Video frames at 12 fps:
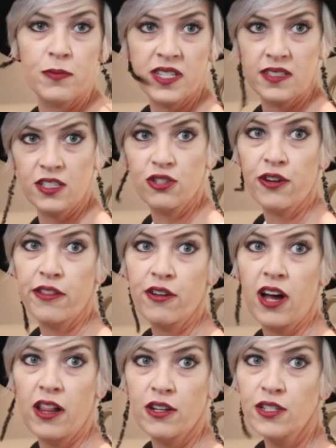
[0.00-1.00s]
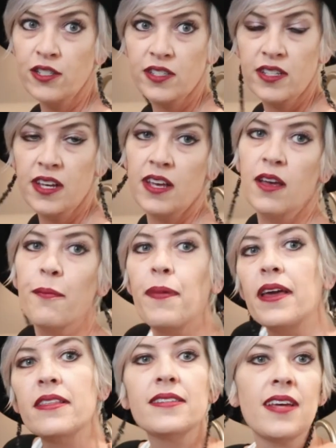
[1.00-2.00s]
mixing your other colors.
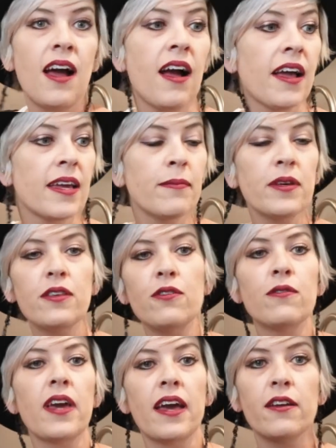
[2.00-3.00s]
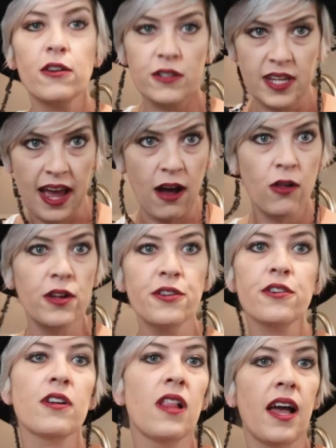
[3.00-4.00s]
By the time you get your towel on
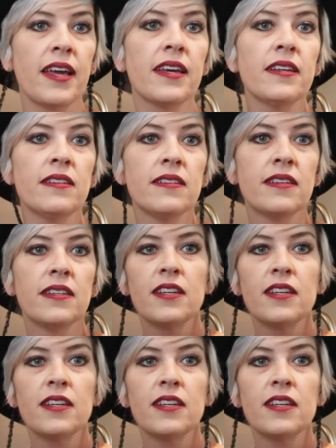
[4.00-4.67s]
your client,